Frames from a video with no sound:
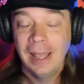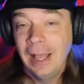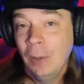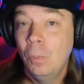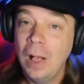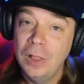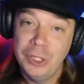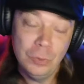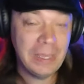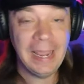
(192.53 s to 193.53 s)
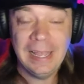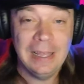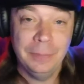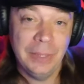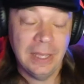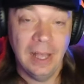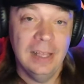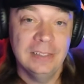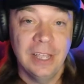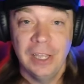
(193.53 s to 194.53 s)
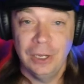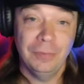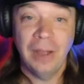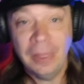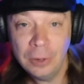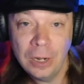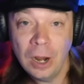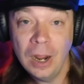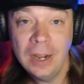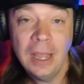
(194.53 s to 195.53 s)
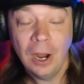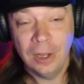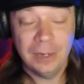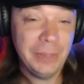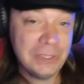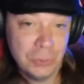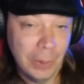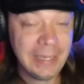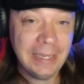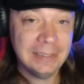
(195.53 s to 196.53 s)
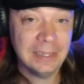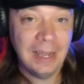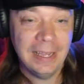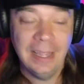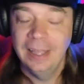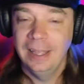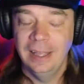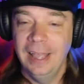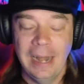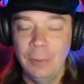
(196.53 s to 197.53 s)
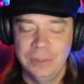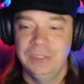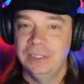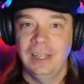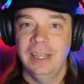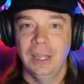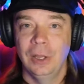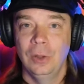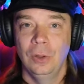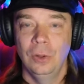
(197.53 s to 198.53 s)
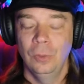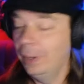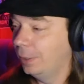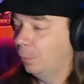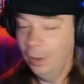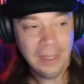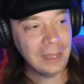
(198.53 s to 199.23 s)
well, you can't because your father and I are going to be swinging tonight. And I was just like, wait, what? I